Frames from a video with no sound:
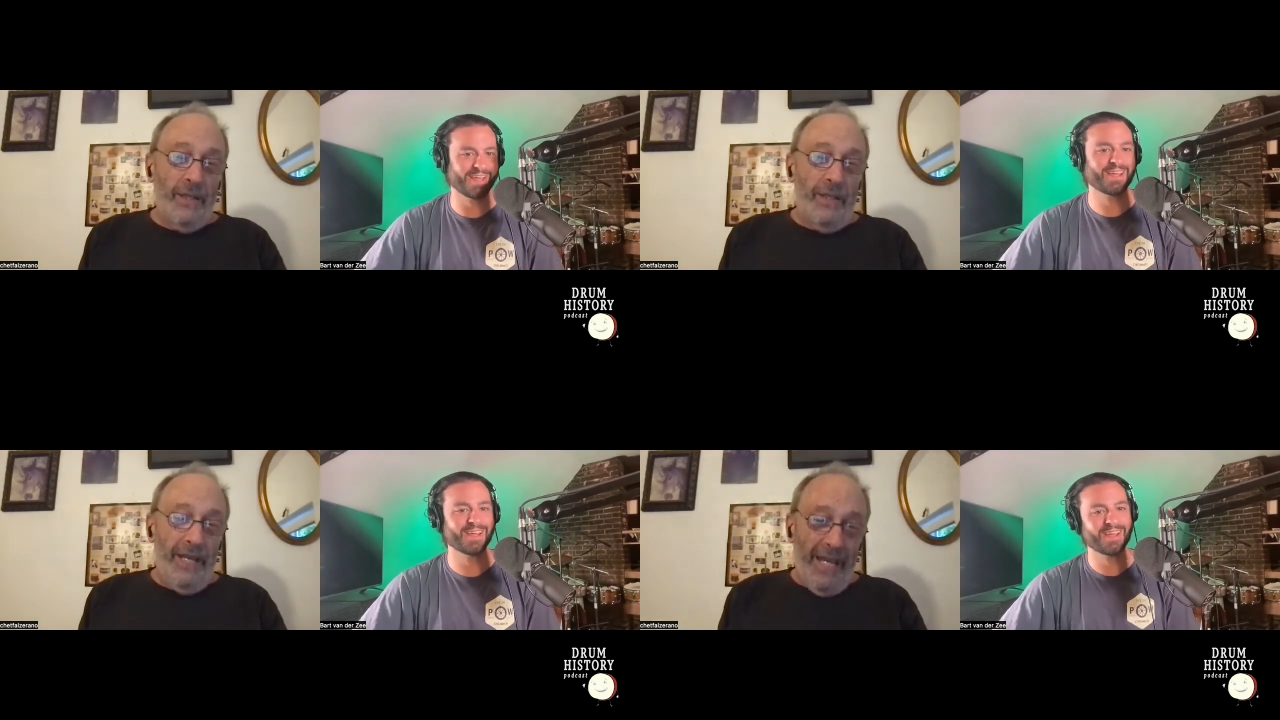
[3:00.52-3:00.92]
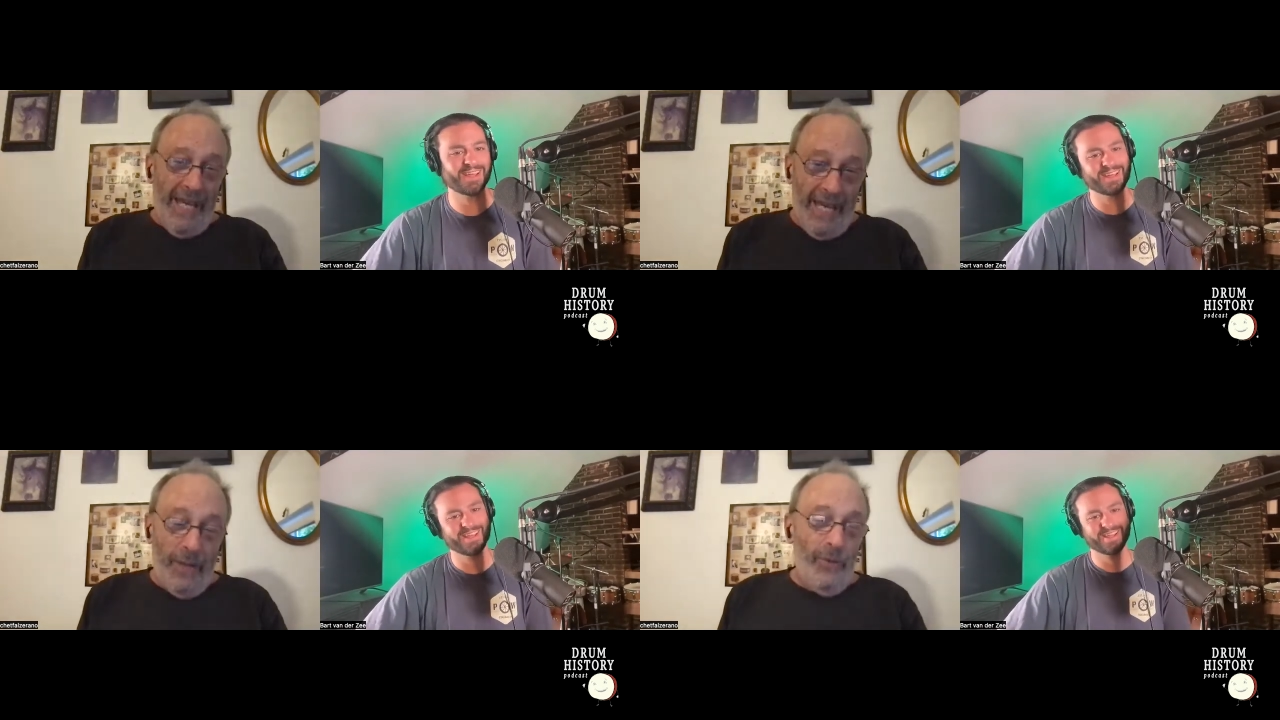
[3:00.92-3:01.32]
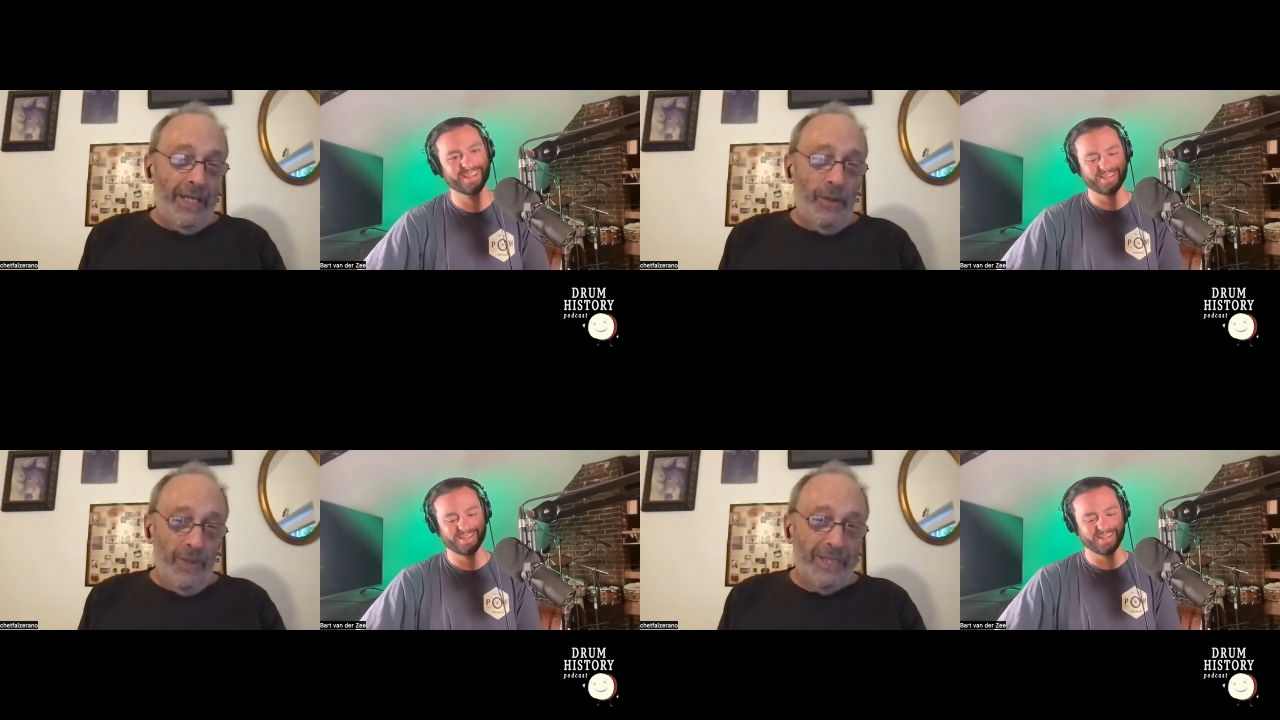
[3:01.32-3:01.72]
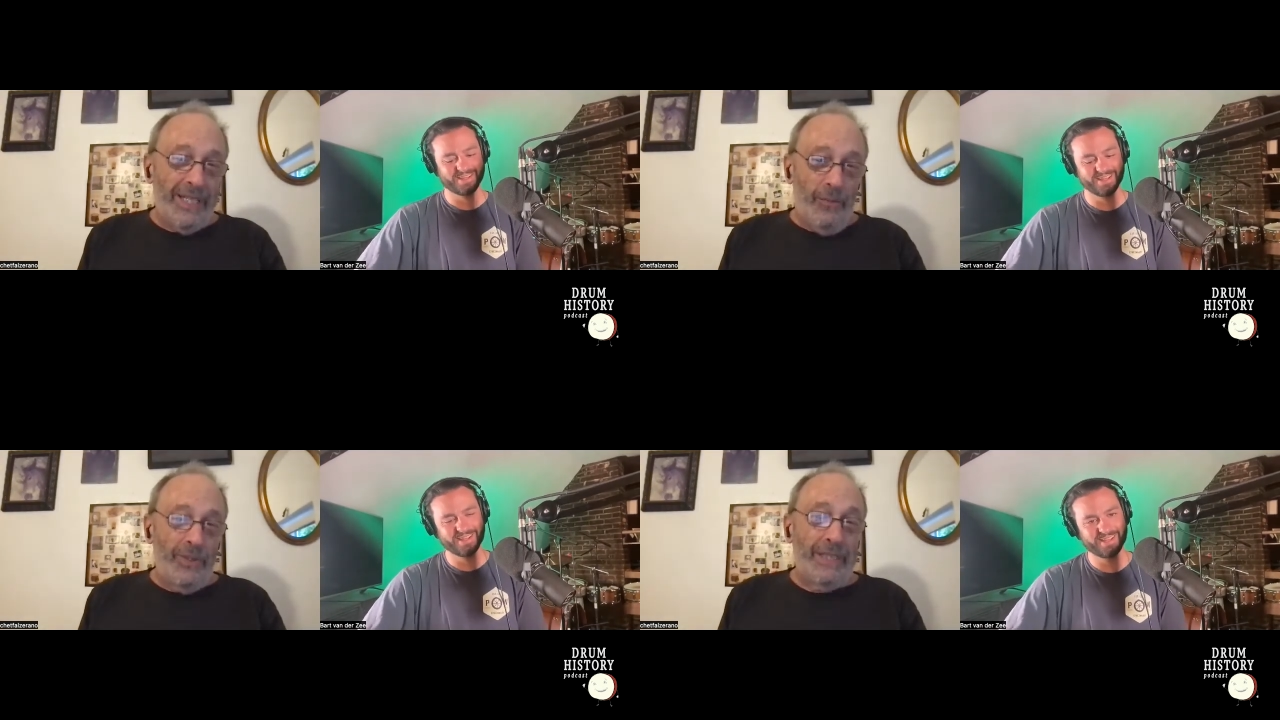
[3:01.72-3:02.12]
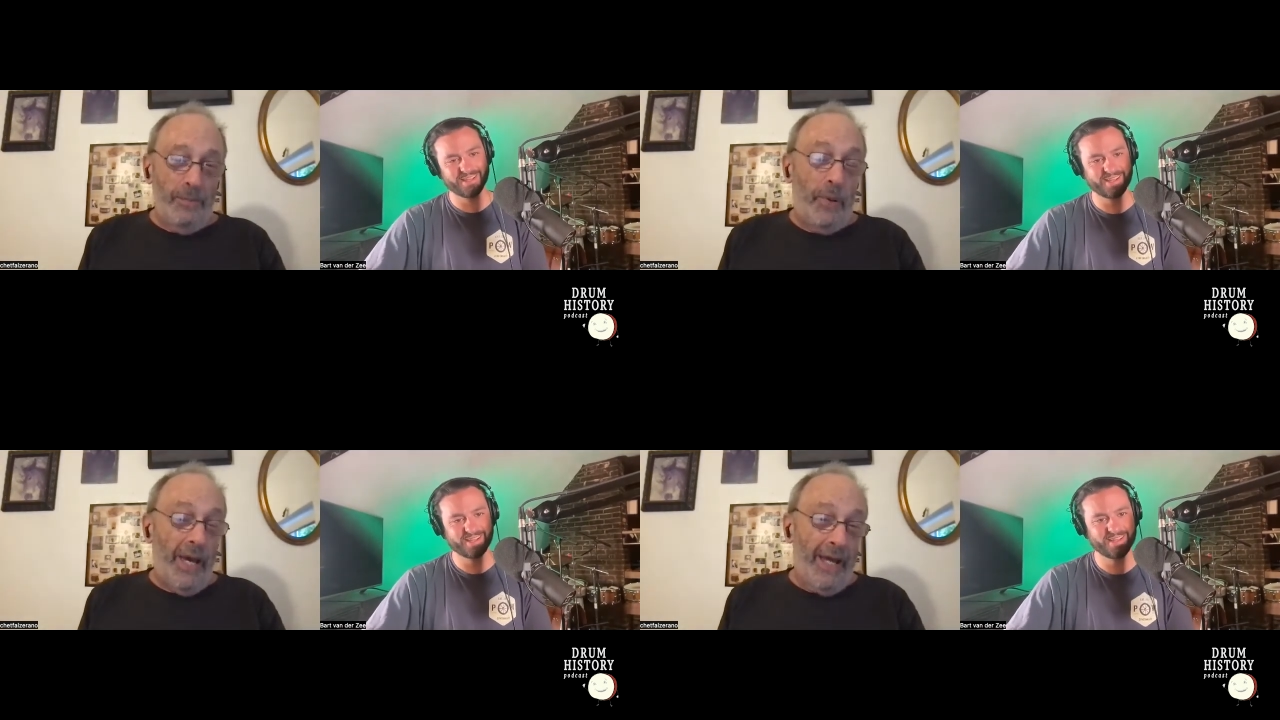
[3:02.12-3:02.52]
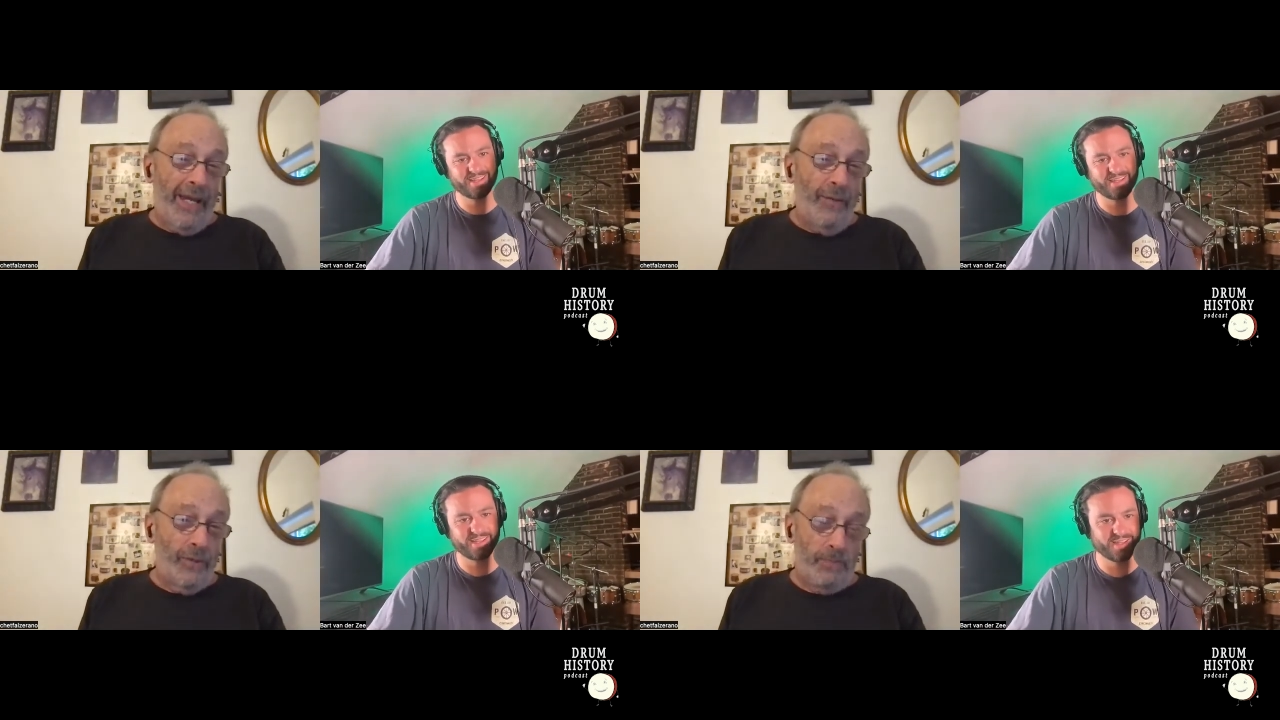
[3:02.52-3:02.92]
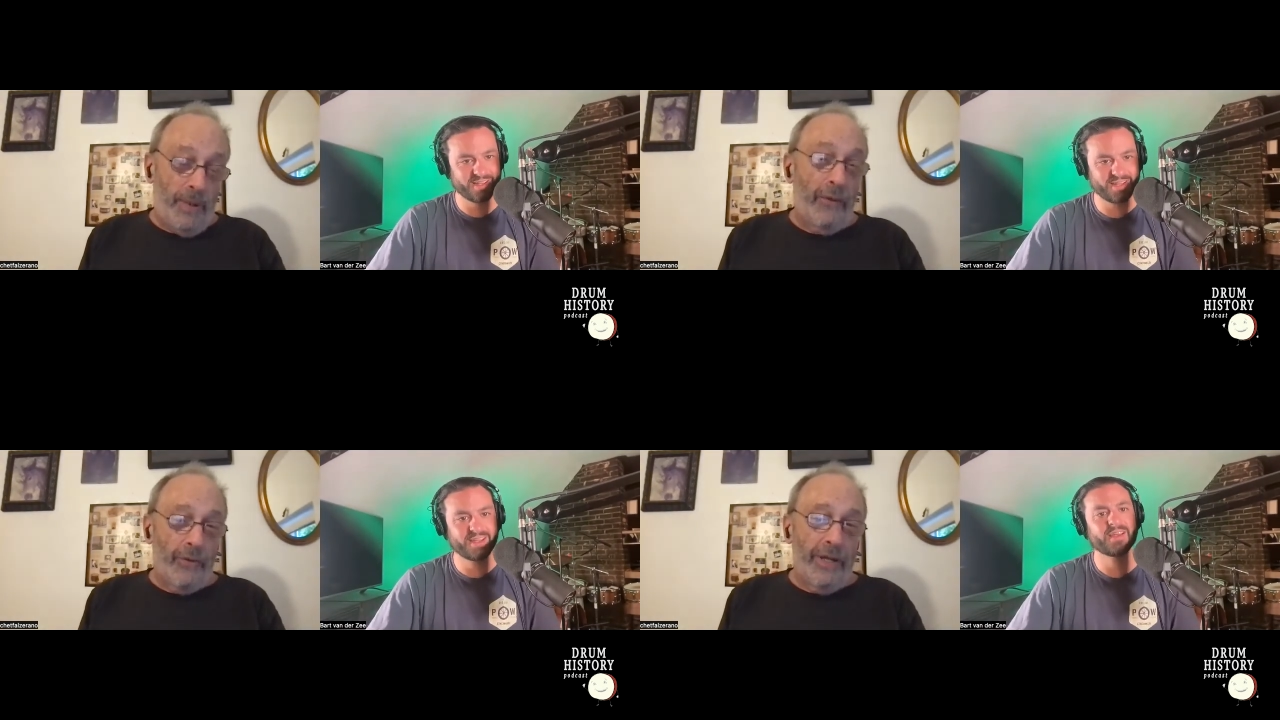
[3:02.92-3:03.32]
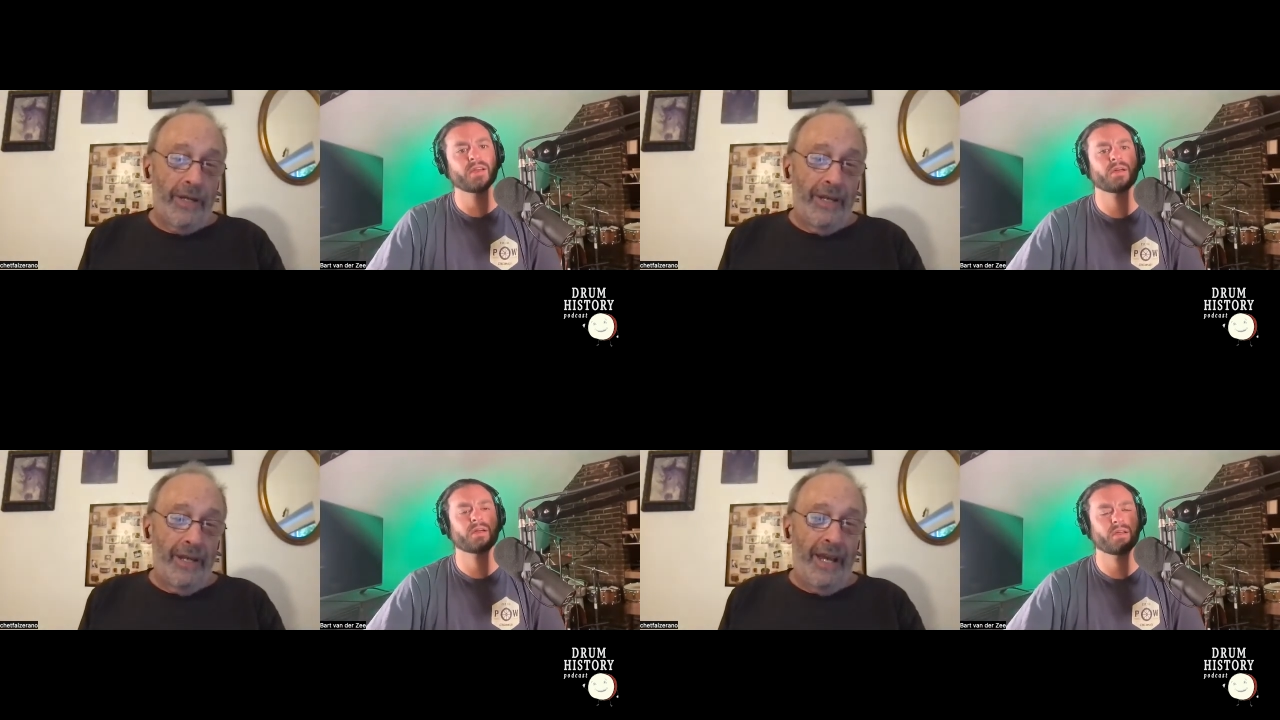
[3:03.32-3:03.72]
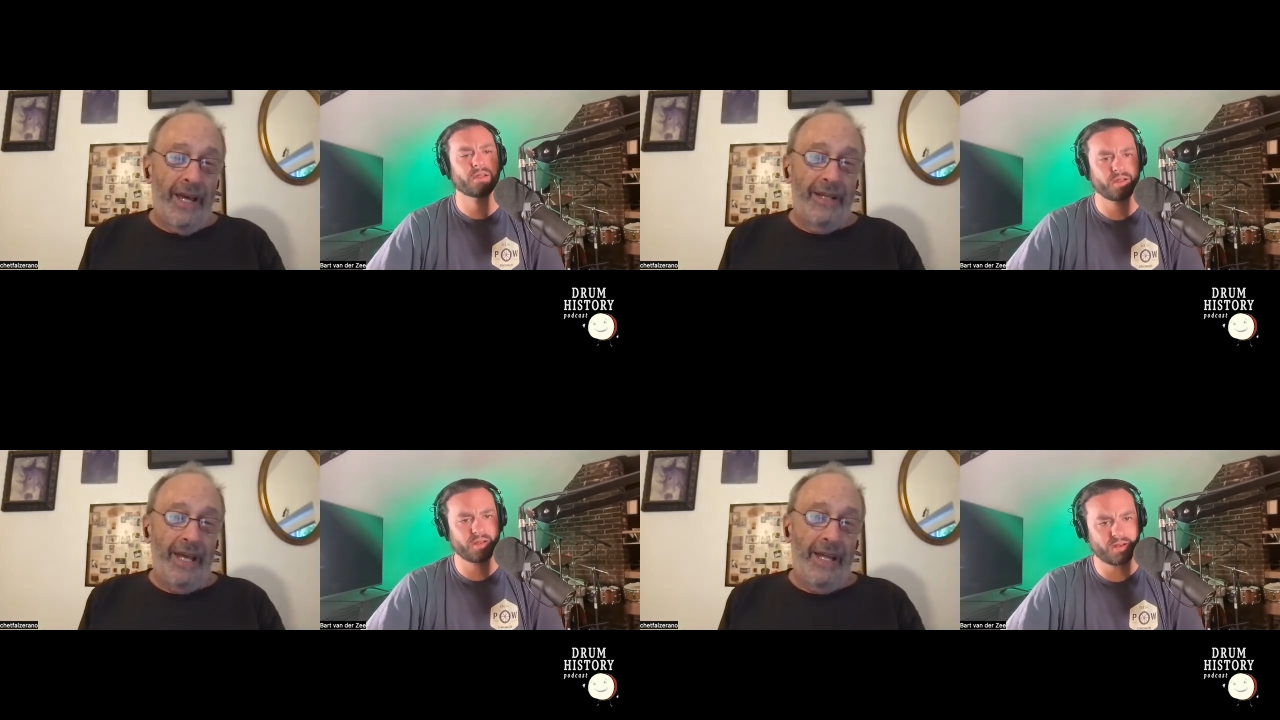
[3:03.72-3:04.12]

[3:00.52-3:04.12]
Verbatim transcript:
Speaker 1: he. He, he was he was in bed. He was bedridden, and